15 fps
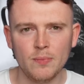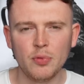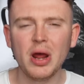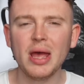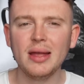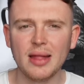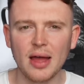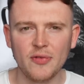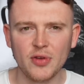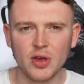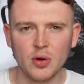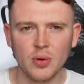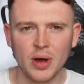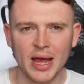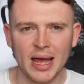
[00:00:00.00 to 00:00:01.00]
pretty
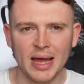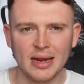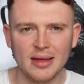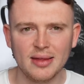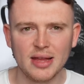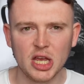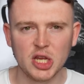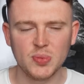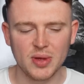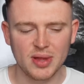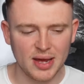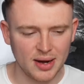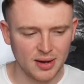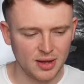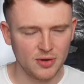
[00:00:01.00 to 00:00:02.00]
difficult at any stage, but
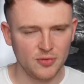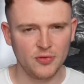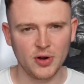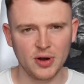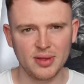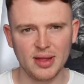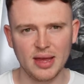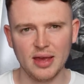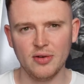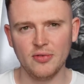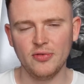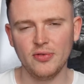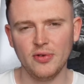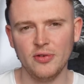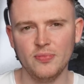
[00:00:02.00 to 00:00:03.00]
certainly in first day
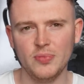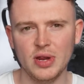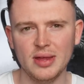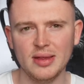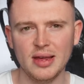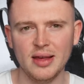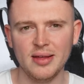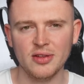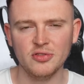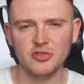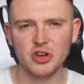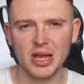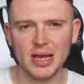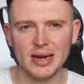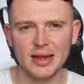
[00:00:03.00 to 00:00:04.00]
of pre-season
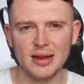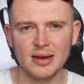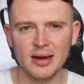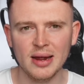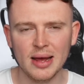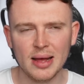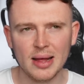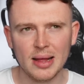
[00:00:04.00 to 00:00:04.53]
training.